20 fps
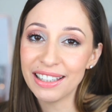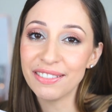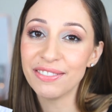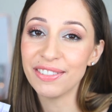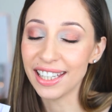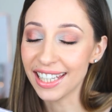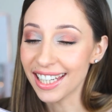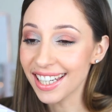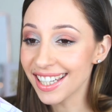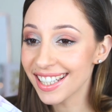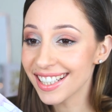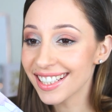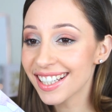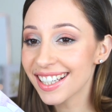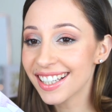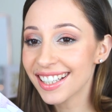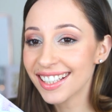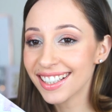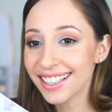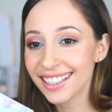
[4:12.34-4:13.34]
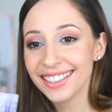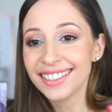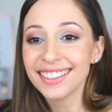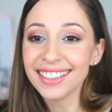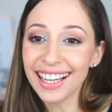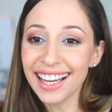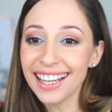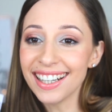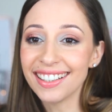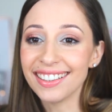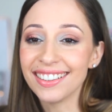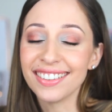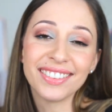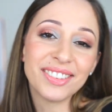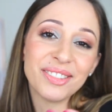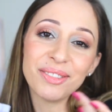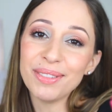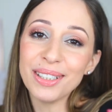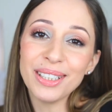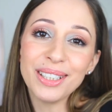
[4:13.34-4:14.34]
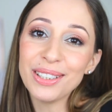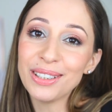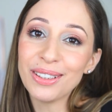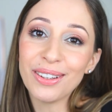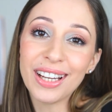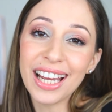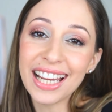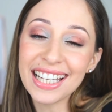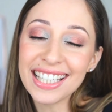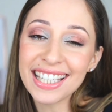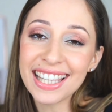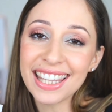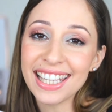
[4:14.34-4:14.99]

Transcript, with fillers: live in. I don't know, what do you guys